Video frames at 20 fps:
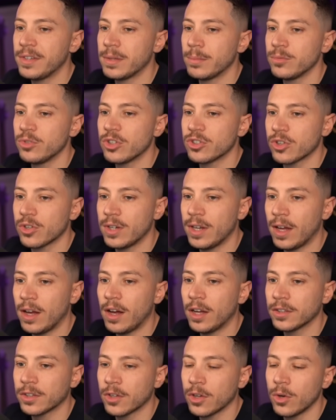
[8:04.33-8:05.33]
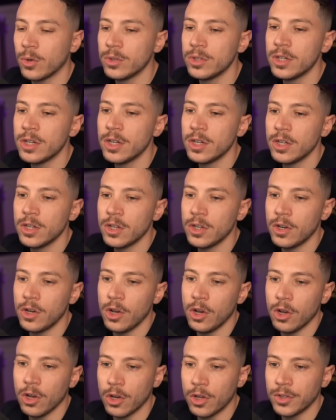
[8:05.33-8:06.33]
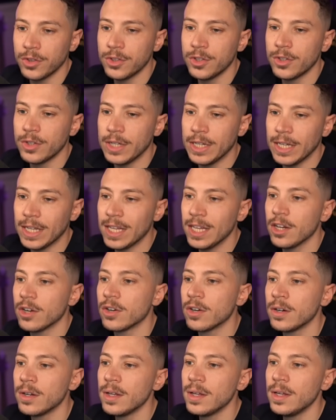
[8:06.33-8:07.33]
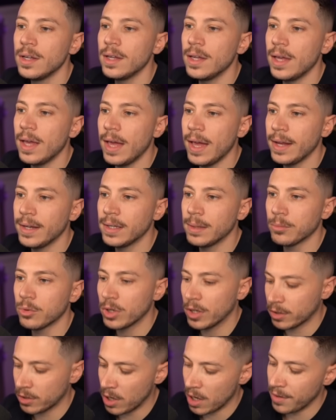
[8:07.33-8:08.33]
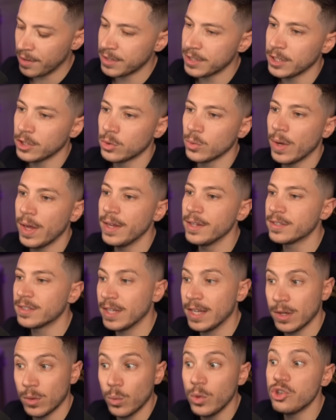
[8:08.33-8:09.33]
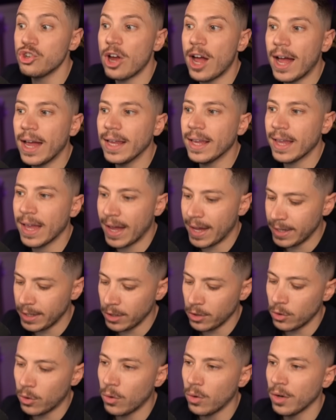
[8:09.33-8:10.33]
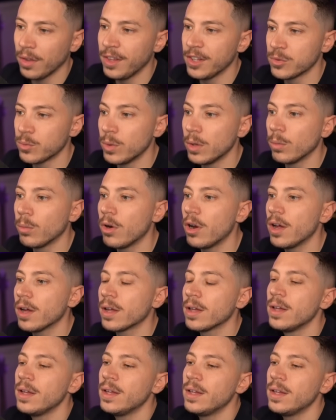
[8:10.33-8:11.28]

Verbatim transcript: I'm just going to hard code London in here and I'm going to turn this into async, which I can and all this will work.